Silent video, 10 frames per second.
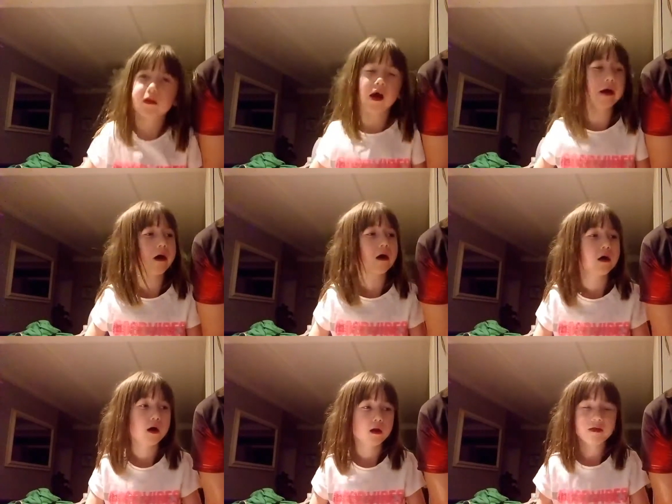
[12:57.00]
that's
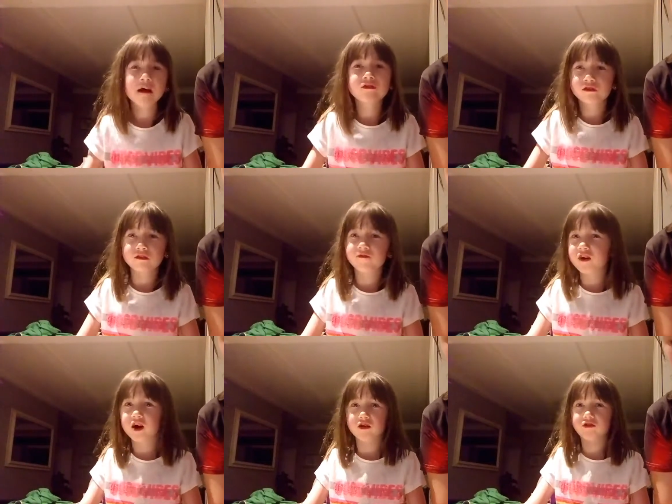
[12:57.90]
the first
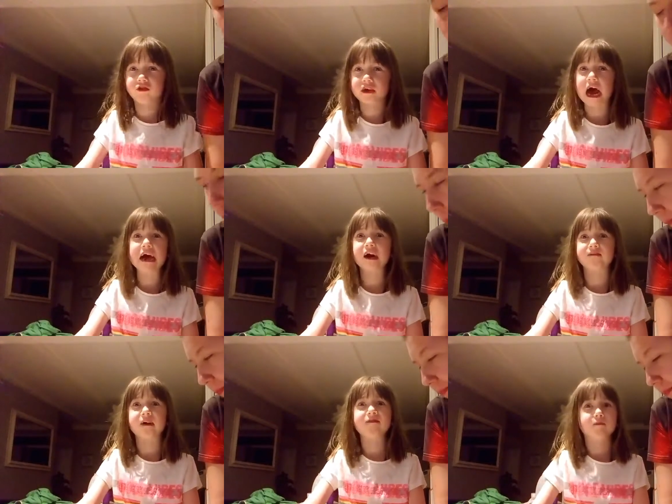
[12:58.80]
cake I've ever
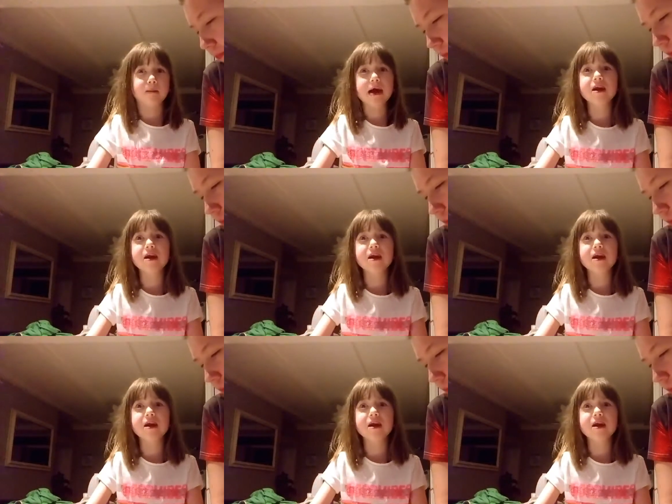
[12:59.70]
made like that.